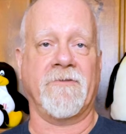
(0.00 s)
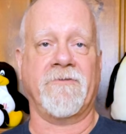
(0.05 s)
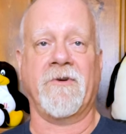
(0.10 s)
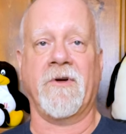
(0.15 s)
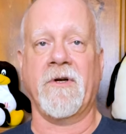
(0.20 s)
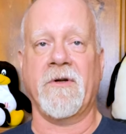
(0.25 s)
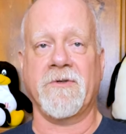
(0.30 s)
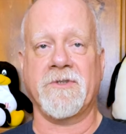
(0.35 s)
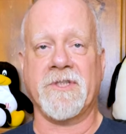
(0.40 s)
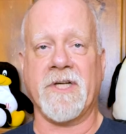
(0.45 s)

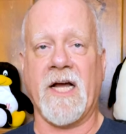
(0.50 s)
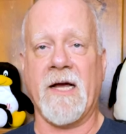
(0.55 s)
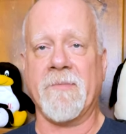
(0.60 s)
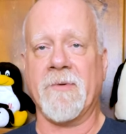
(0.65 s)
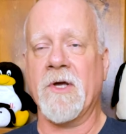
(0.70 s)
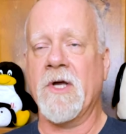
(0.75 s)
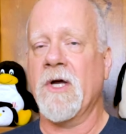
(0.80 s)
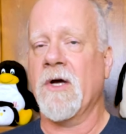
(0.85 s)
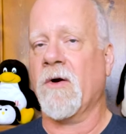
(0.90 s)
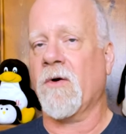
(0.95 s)

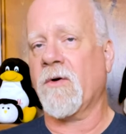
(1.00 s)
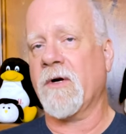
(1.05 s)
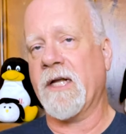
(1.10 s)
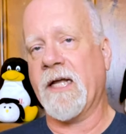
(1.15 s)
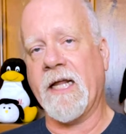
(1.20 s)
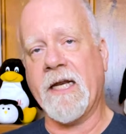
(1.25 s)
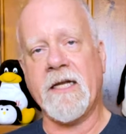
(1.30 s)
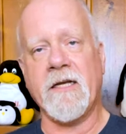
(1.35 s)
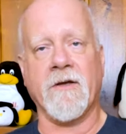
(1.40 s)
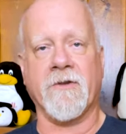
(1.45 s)
Photoshop or
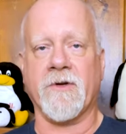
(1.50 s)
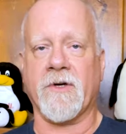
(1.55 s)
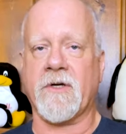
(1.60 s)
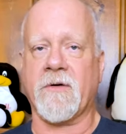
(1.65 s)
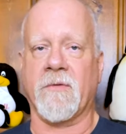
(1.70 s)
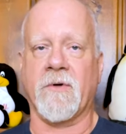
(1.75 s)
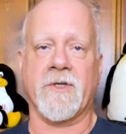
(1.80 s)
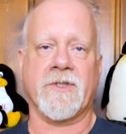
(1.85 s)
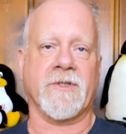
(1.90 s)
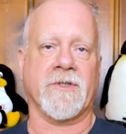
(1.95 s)
any other
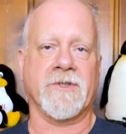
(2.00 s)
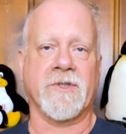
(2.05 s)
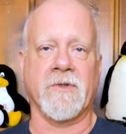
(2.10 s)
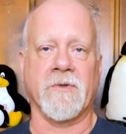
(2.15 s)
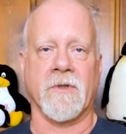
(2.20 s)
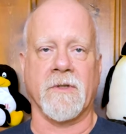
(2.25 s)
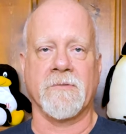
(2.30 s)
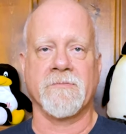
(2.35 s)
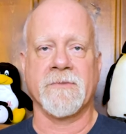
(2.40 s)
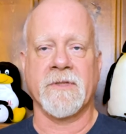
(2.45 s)
commercial
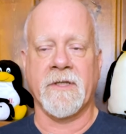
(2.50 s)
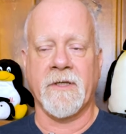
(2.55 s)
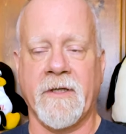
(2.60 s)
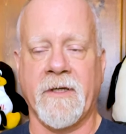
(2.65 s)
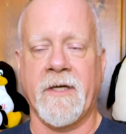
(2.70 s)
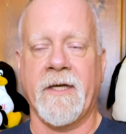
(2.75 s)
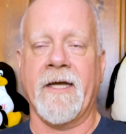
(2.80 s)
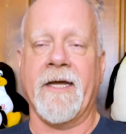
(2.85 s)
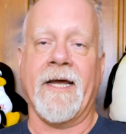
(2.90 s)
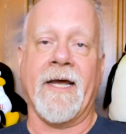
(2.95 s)
tool.
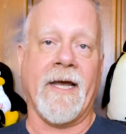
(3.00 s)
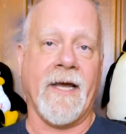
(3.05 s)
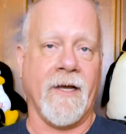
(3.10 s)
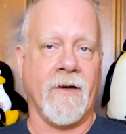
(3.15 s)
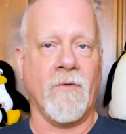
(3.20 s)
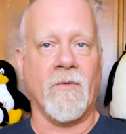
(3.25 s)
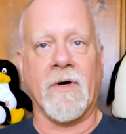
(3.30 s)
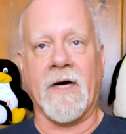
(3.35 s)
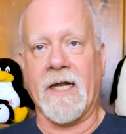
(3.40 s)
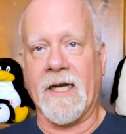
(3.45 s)

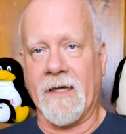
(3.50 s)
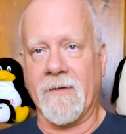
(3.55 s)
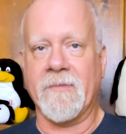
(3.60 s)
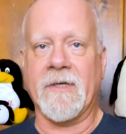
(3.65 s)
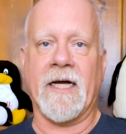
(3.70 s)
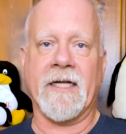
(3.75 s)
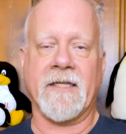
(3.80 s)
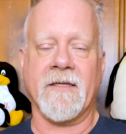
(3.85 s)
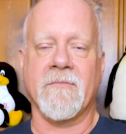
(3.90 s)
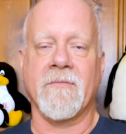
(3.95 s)
And while I'm
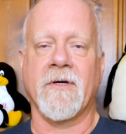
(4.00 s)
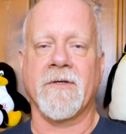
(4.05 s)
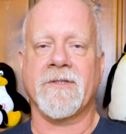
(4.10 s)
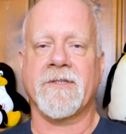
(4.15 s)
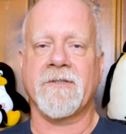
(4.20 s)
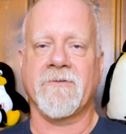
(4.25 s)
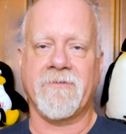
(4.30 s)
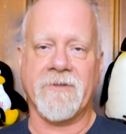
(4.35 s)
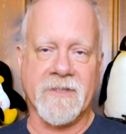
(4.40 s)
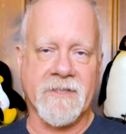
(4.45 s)
not the
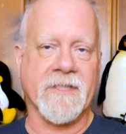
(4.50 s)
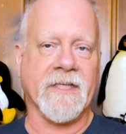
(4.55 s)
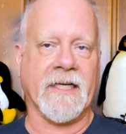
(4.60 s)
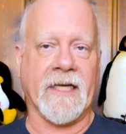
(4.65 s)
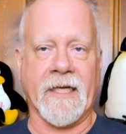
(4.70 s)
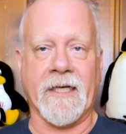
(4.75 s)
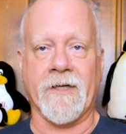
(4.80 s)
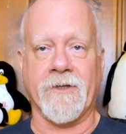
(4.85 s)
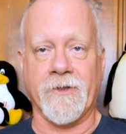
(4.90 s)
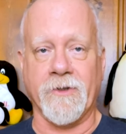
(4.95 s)
most
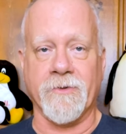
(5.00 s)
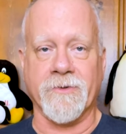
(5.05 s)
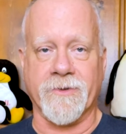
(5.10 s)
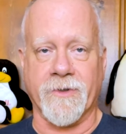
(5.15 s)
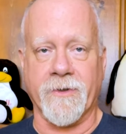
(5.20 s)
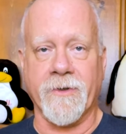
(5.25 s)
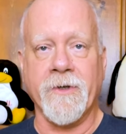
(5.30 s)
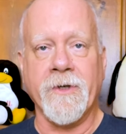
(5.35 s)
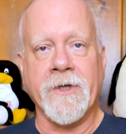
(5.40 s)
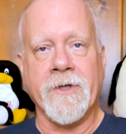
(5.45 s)
sophisticated
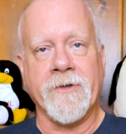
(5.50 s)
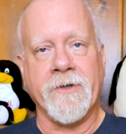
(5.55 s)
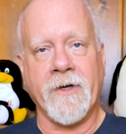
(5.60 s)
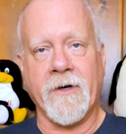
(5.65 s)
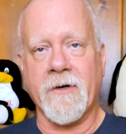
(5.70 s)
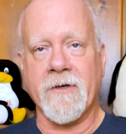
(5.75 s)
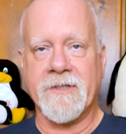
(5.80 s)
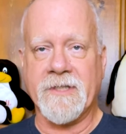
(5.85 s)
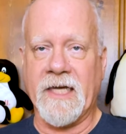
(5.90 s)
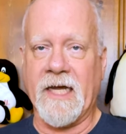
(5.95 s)
user, there
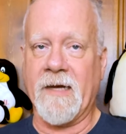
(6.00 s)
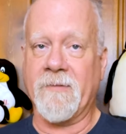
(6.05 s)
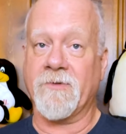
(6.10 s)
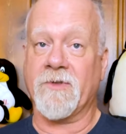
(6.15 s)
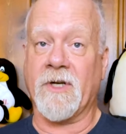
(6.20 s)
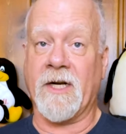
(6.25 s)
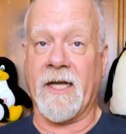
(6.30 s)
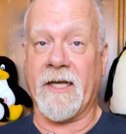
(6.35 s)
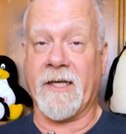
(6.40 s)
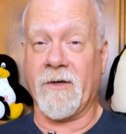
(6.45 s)
are times
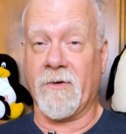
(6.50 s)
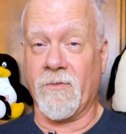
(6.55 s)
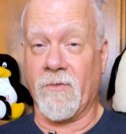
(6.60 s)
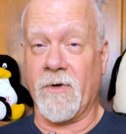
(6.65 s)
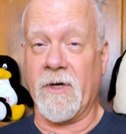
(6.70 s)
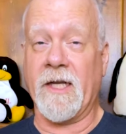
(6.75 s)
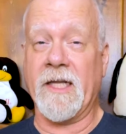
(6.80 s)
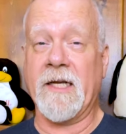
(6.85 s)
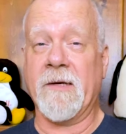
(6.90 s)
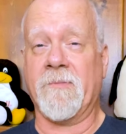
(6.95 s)
when I can
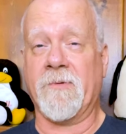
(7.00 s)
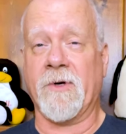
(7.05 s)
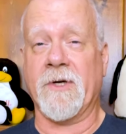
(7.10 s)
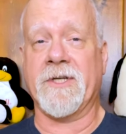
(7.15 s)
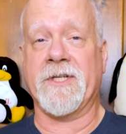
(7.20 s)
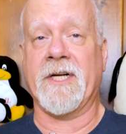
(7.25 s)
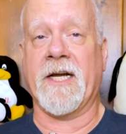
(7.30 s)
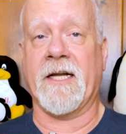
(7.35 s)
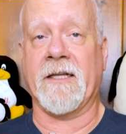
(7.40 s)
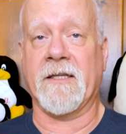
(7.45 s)
really
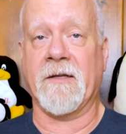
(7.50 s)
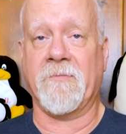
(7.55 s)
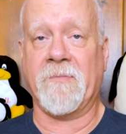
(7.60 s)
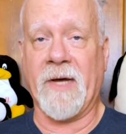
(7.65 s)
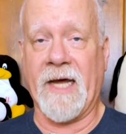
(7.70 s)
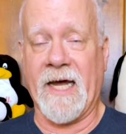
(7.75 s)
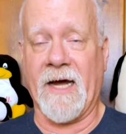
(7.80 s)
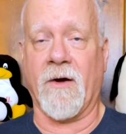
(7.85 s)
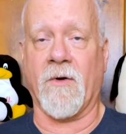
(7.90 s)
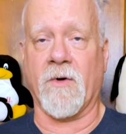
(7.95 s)
appreciate the
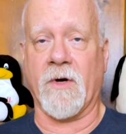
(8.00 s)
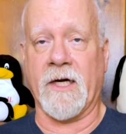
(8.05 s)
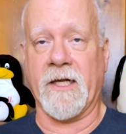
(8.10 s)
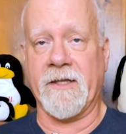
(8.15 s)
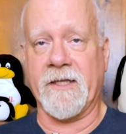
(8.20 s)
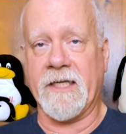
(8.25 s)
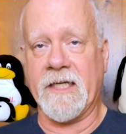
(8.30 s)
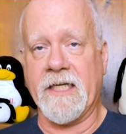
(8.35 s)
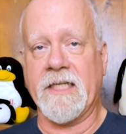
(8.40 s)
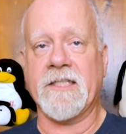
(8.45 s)
power
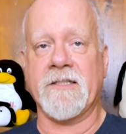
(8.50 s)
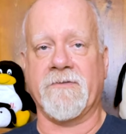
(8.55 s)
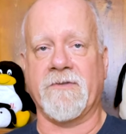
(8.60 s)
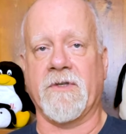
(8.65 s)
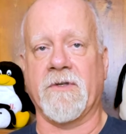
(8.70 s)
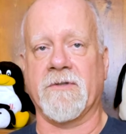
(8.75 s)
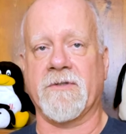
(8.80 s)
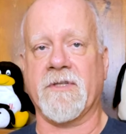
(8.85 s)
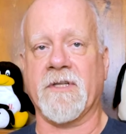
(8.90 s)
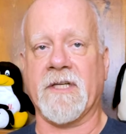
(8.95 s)
and the ease of
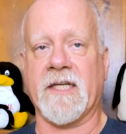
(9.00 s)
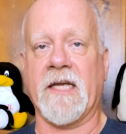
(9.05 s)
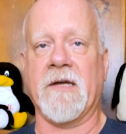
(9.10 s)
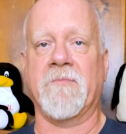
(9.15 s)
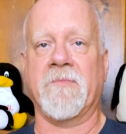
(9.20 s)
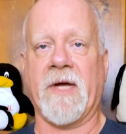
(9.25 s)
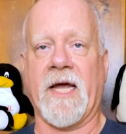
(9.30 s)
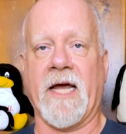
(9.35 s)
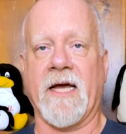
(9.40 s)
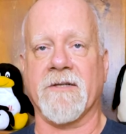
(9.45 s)
use the
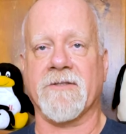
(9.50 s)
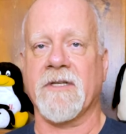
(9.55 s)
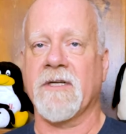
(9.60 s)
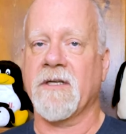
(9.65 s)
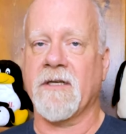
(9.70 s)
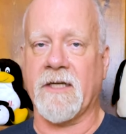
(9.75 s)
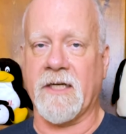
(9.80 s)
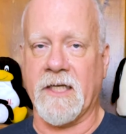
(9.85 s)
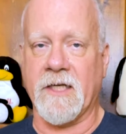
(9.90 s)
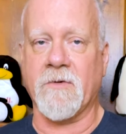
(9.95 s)
GIMP has
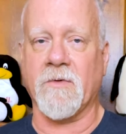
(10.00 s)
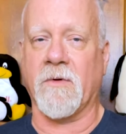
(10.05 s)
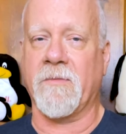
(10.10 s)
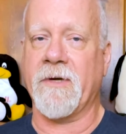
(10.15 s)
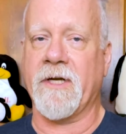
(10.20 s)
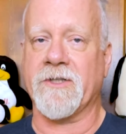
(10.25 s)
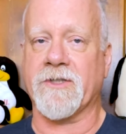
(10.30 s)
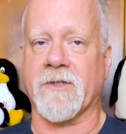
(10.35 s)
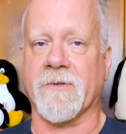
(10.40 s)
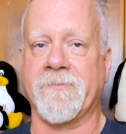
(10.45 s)
in equal
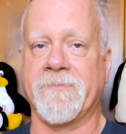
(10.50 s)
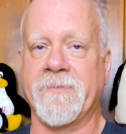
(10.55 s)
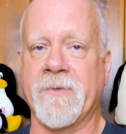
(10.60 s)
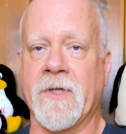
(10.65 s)
measure.